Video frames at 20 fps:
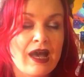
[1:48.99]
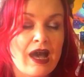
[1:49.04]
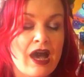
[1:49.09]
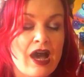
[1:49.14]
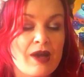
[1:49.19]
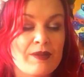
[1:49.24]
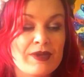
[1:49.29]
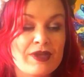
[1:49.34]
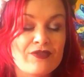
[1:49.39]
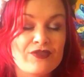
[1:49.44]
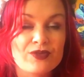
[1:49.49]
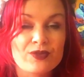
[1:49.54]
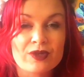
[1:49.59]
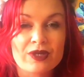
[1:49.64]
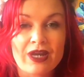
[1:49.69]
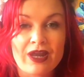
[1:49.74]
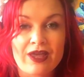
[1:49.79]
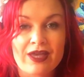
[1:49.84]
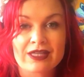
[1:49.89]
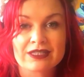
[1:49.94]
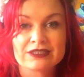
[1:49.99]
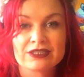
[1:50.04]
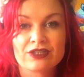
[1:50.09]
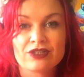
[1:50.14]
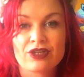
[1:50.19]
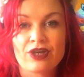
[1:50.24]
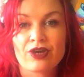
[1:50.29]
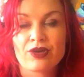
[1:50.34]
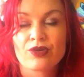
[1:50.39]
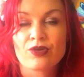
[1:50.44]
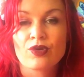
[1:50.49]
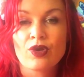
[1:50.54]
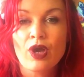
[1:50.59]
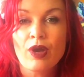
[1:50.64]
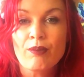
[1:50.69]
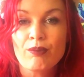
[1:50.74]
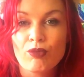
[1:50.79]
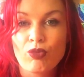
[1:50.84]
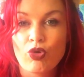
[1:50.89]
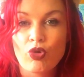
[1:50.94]
Um, if you would like to know
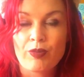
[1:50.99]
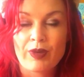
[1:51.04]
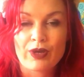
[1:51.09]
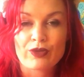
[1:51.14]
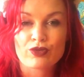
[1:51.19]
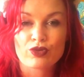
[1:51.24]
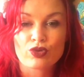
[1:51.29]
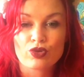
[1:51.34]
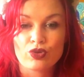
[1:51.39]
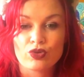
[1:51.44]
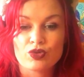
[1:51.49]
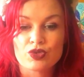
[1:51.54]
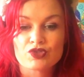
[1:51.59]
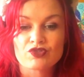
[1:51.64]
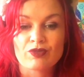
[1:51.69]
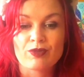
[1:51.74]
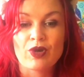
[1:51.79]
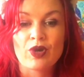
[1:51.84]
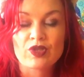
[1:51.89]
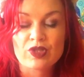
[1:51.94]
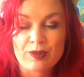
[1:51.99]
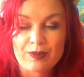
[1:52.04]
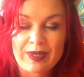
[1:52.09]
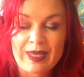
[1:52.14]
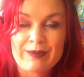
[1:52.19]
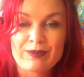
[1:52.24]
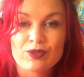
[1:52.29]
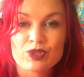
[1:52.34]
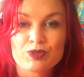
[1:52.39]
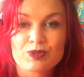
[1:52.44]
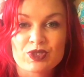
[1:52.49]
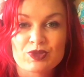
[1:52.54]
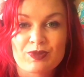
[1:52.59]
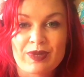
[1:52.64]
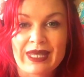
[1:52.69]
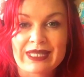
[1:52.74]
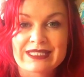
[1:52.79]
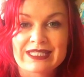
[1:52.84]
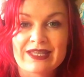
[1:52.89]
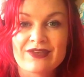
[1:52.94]
more about the course from other people's
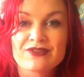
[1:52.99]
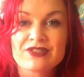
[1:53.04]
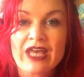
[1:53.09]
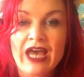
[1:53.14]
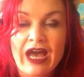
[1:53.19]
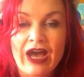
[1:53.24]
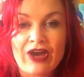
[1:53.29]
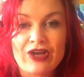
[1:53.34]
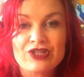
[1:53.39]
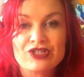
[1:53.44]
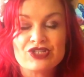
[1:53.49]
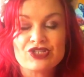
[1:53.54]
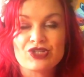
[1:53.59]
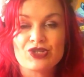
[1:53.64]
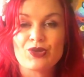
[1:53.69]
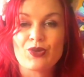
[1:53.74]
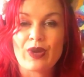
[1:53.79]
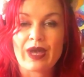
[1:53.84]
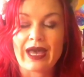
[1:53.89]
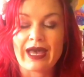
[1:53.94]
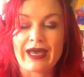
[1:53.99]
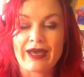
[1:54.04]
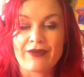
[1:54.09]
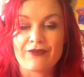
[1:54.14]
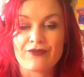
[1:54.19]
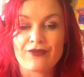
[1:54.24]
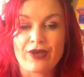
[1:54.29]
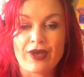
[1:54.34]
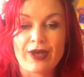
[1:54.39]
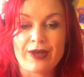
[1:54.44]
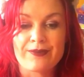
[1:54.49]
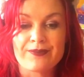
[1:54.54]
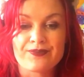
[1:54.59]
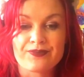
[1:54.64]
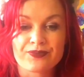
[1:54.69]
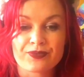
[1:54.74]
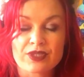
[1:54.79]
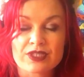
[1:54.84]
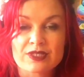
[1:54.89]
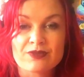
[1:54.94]
perspectives, I do have
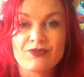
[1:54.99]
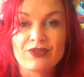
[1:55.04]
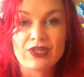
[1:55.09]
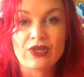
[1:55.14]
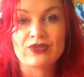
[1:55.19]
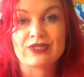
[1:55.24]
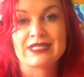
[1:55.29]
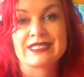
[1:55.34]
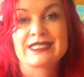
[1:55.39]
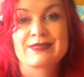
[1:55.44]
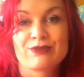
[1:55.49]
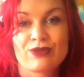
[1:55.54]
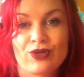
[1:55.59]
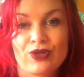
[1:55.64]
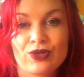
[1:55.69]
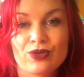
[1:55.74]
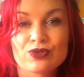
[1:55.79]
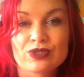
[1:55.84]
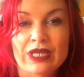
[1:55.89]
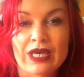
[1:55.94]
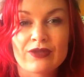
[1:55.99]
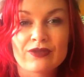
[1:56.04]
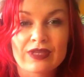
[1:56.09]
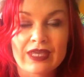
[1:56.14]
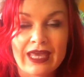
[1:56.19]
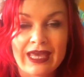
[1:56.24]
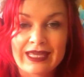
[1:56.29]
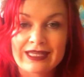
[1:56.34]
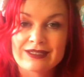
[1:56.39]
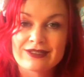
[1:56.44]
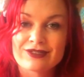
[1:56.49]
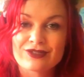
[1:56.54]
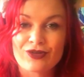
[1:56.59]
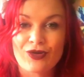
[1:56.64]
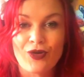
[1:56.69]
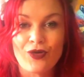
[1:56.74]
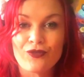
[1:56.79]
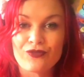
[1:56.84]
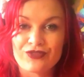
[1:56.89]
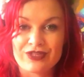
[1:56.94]
um, some video testimonials at the end
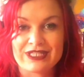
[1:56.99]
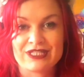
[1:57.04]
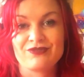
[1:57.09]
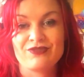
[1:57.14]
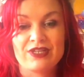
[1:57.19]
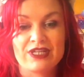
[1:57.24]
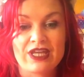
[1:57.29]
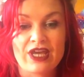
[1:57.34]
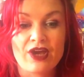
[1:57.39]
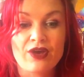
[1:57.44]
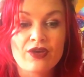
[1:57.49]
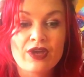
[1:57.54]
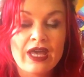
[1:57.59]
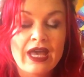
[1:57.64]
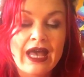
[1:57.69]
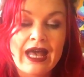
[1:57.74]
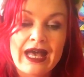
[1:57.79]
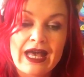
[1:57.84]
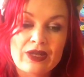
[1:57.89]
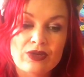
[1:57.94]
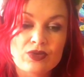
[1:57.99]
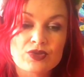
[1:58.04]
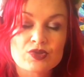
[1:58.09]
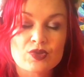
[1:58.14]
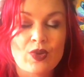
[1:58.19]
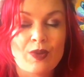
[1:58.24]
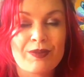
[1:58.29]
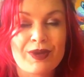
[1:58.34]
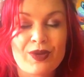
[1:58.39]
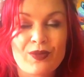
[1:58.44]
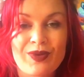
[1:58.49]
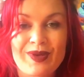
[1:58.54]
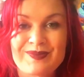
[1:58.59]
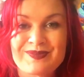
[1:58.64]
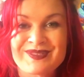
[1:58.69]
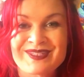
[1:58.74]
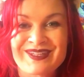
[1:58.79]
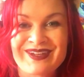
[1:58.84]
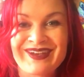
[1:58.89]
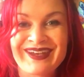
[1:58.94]
of this video and also on my
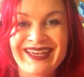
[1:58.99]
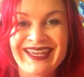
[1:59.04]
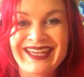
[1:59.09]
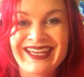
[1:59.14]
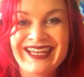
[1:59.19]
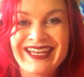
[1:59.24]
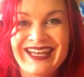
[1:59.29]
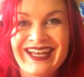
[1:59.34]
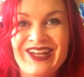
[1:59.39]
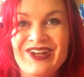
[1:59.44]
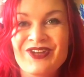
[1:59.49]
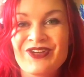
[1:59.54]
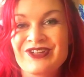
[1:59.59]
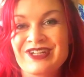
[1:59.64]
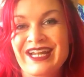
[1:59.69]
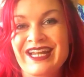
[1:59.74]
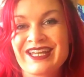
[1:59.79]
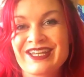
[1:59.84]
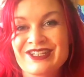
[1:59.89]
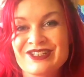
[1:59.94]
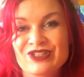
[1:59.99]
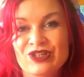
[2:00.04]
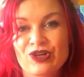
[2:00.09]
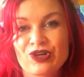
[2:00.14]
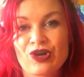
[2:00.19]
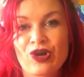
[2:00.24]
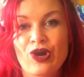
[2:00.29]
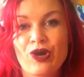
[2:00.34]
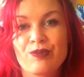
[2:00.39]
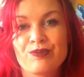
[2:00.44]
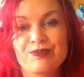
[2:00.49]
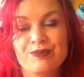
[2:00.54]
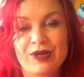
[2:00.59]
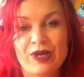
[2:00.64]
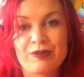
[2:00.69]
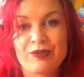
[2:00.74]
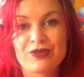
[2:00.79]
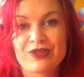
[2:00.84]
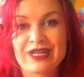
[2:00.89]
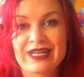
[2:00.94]
website, lauradaligan.com, but
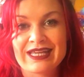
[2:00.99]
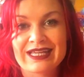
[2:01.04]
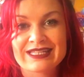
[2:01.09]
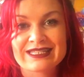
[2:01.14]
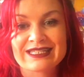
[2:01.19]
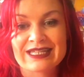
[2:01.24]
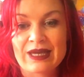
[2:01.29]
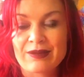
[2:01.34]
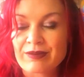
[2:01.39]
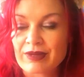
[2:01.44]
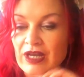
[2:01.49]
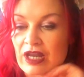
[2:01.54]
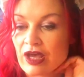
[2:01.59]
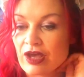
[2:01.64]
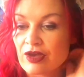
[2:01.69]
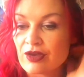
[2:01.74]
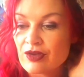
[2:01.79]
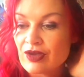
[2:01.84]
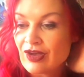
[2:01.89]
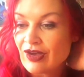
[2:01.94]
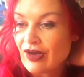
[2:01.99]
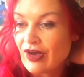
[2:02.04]
I'll put the links down below.